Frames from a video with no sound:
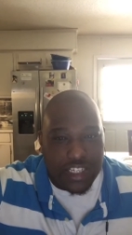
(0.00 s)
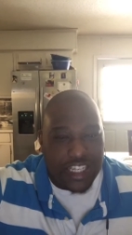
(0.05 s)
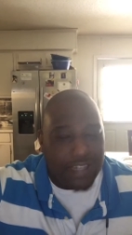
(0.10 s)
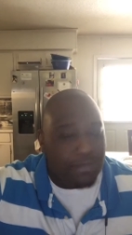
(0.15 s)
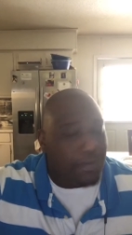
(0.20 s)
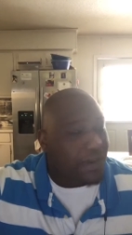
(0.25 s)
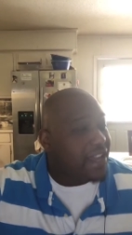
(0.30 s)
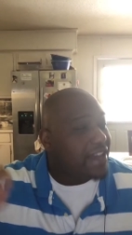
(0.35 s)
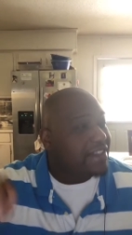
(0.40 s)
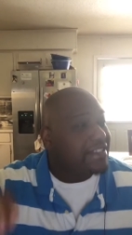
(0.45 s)
Just
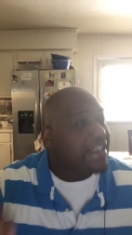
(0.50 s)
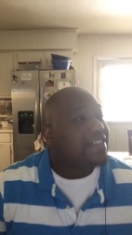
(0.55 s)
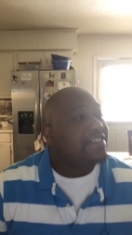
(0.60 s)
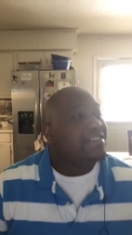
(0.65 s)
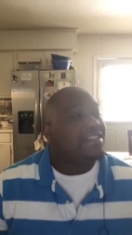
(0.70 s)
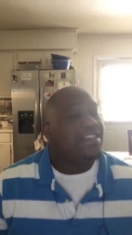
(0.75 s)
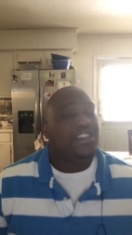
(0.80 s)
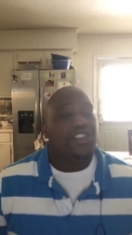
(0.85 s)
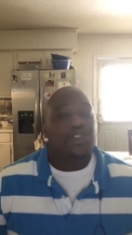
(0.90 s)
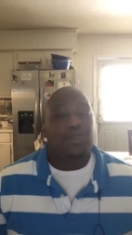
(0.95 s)
because I
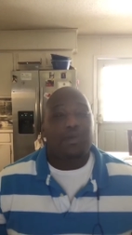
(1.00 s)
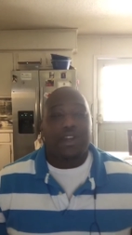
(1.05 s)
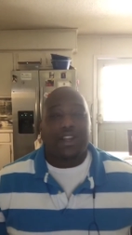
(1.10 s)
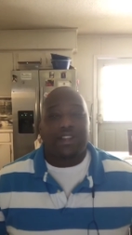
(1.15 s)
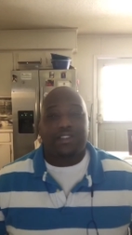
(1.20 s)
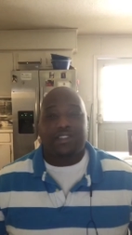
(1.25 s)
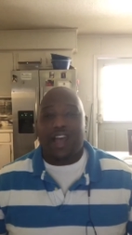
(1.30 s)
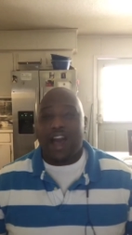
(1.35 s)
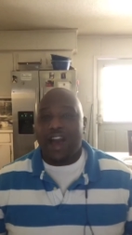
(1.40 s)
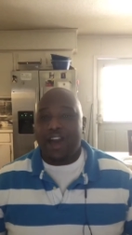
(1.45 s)
see you with a
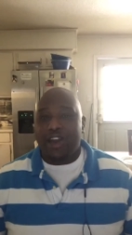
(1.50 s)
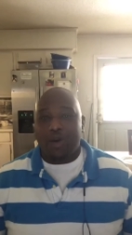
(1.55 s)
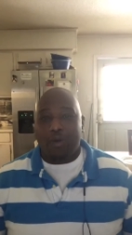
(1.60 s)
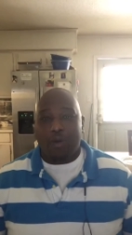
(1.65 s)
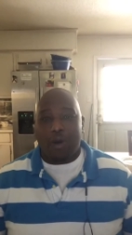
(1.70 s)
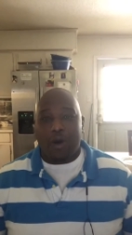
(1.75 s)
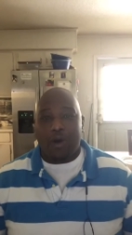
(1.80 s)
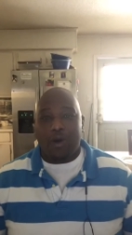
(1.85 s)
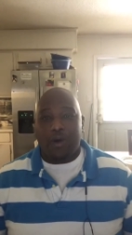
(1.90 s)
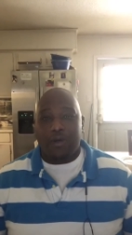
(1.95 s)
title
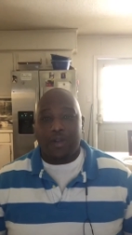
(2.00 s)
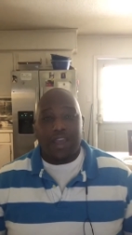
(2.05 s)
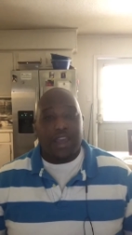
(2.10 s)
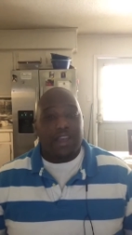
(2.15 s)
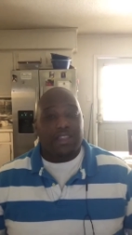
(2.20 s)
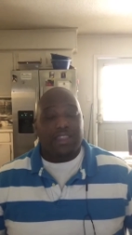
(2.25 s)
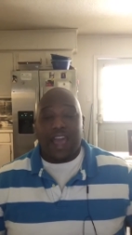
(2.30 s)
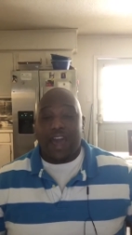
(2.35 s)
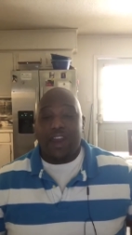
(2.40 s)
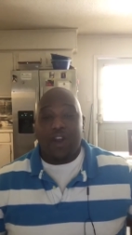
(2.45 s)
on,
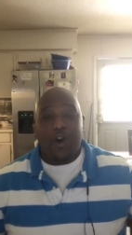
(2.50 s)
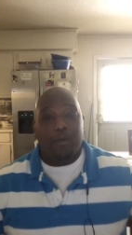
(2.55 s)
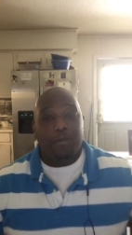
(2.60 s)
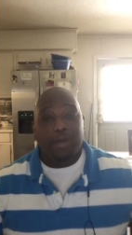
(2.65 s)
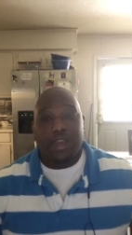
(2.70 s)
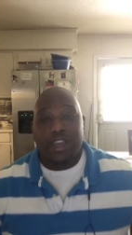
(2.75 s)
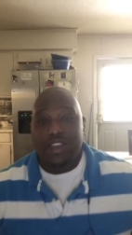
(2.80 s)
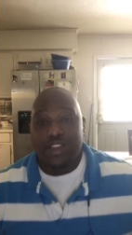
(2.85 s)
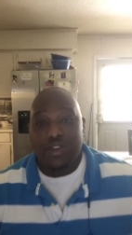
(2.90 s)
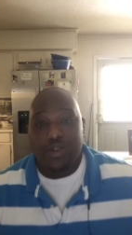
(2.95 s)
that don't
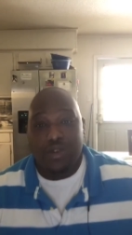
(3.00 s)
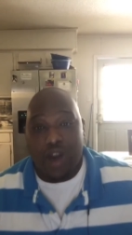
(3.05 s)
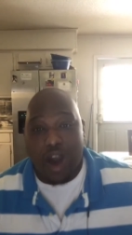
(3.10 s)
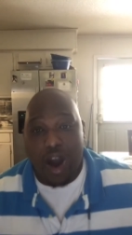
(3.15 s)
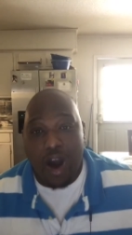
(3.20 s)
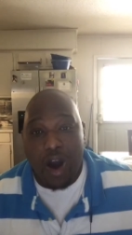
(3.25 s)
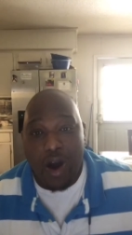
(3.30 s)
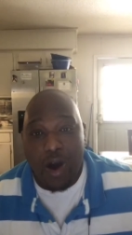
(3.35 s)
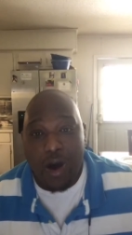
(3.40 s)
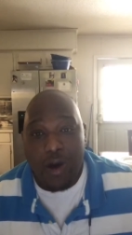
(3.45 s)
mean you
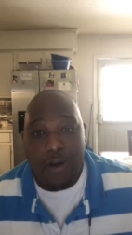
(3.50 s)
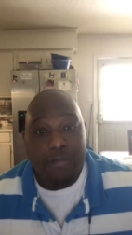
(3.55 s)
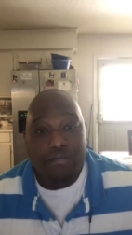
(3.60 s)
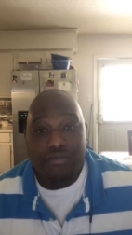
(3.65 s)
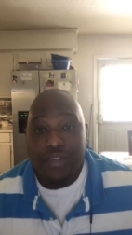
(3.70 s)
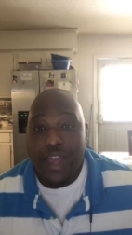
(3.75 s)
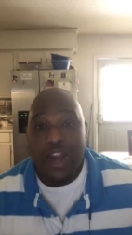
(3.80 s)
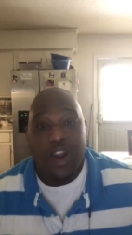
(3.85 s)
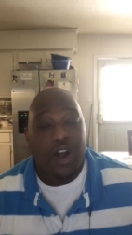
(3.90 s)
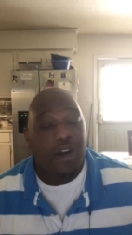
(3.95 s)
called.
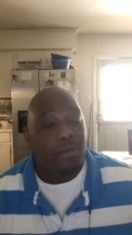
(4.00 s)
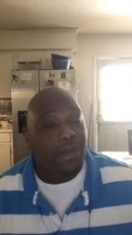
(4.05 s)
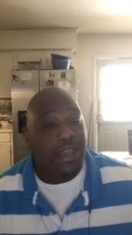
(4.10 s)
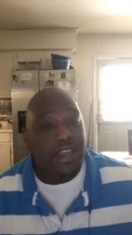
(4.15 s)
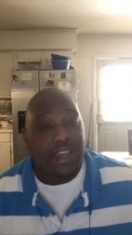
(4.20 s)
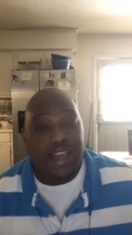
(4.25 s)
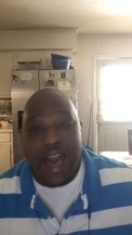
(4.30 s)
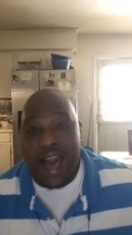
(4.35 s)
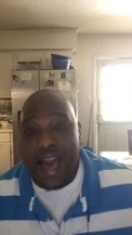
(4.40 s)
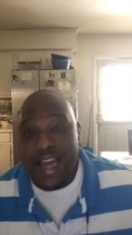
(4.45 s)
That don't
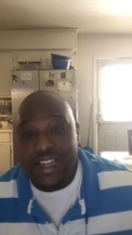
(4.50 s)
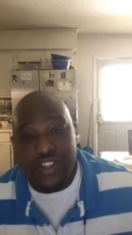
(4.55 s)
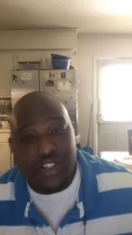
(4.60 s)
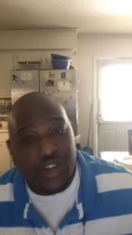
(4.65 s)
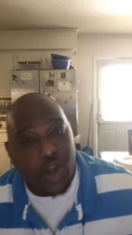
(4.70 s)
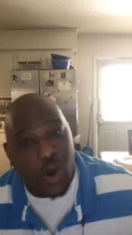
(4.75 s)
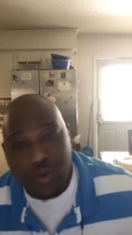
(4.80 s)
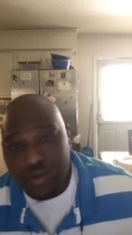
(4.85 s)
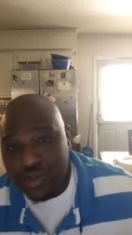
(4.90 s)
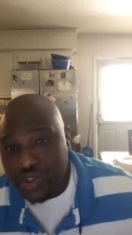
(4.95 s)
mean God
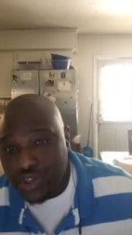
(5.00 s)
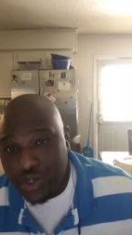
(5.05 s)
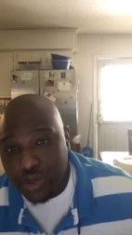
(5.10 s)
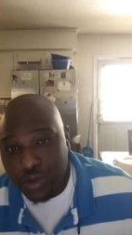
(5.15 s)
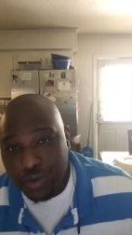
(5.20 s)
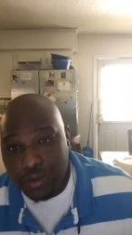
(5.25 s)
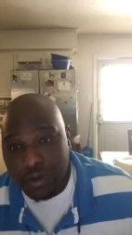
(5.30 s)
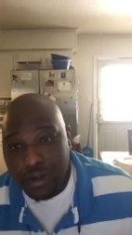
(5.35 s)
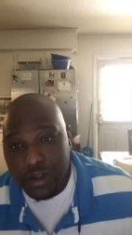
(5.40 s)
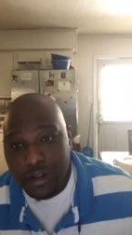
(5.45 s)
chose
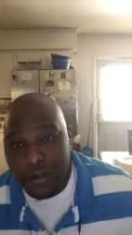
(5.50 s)
you.